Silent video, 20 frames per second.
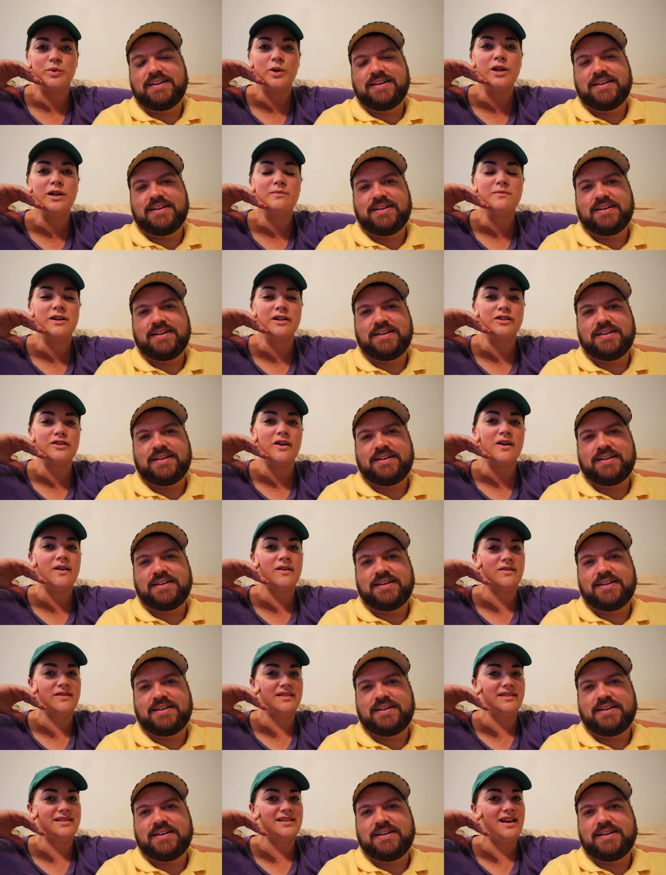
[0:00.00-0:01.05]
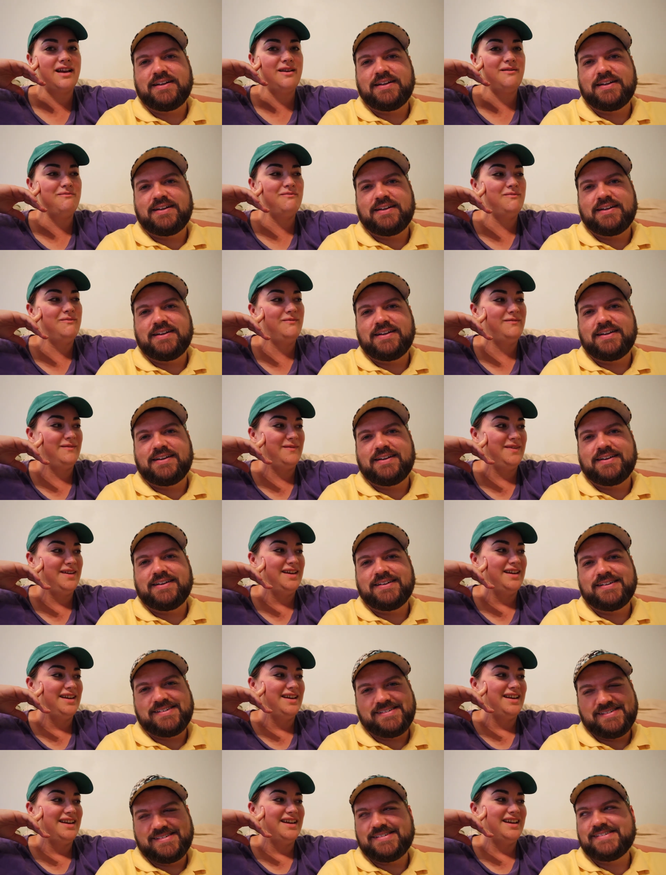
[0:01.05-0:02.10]
Speaker 1: pretty much all the time.
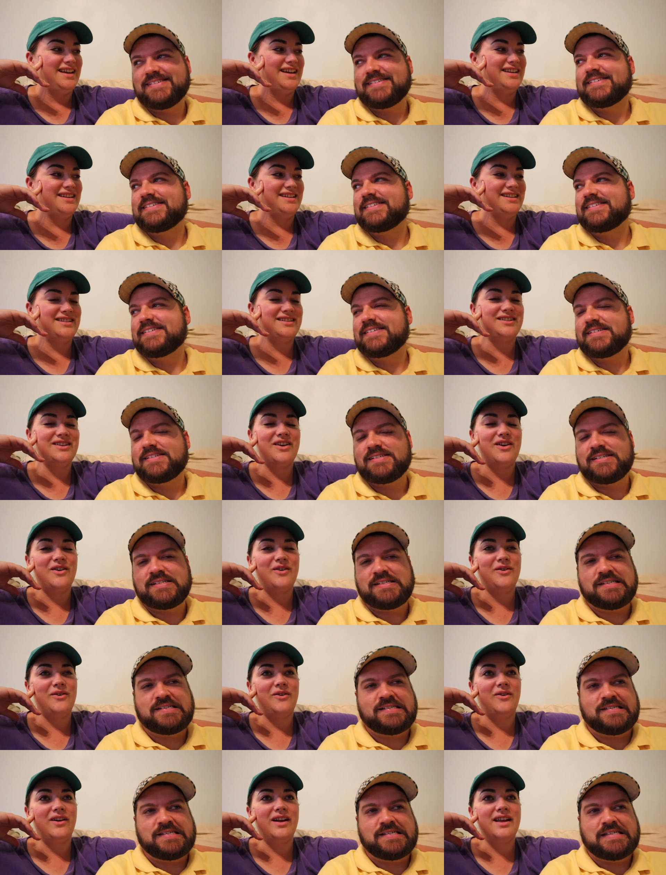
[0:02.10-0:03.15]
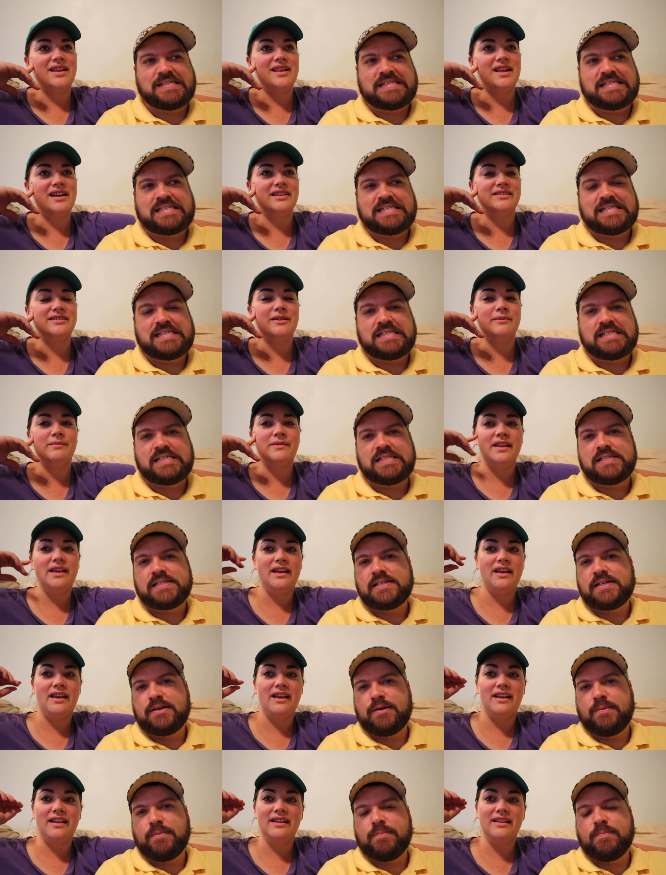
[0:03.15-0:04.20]
And so, and that's
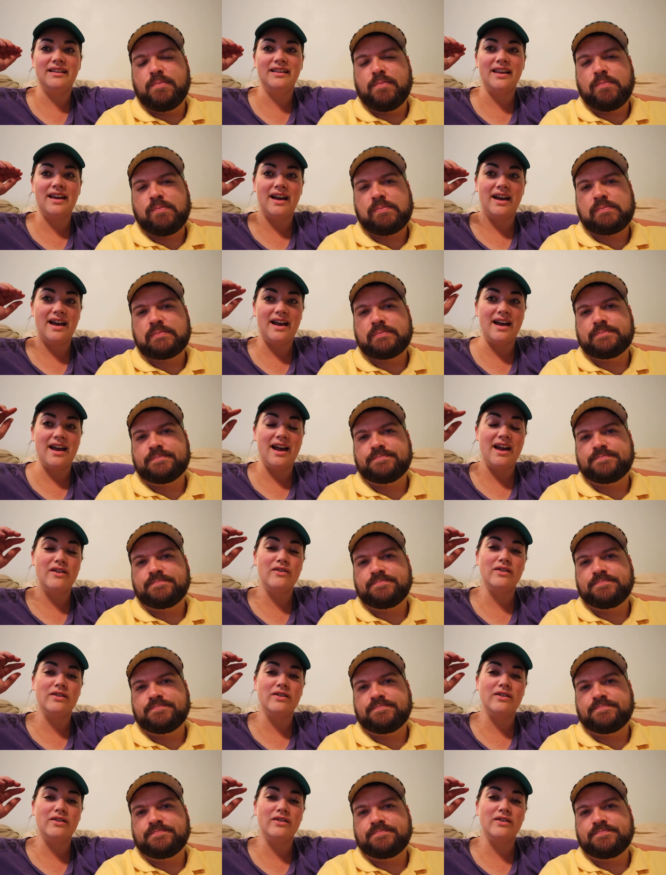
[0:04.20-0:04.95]
something that I